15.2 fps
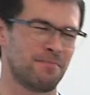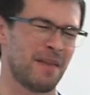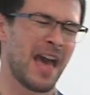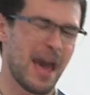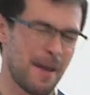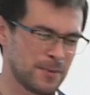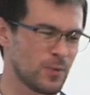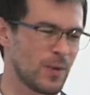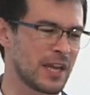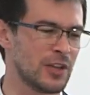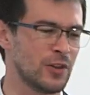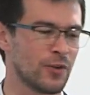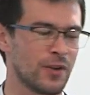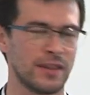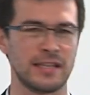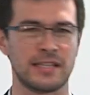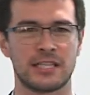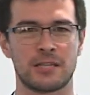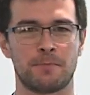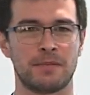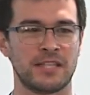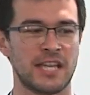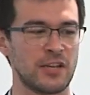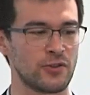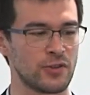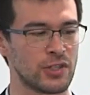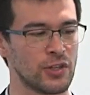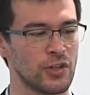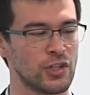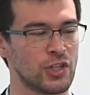perhaps we can look at this as a
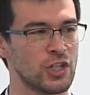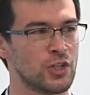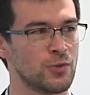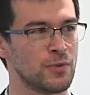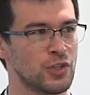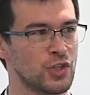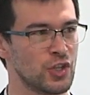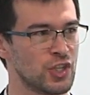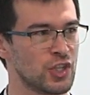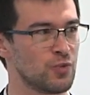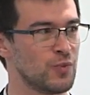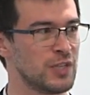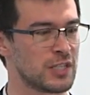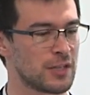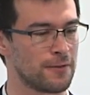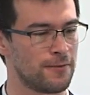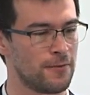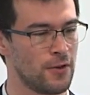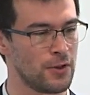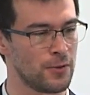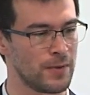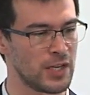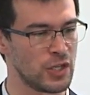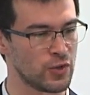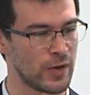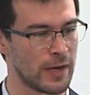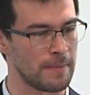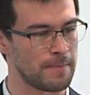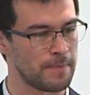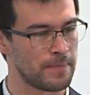potential solution to reduce the risk of further
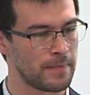injury.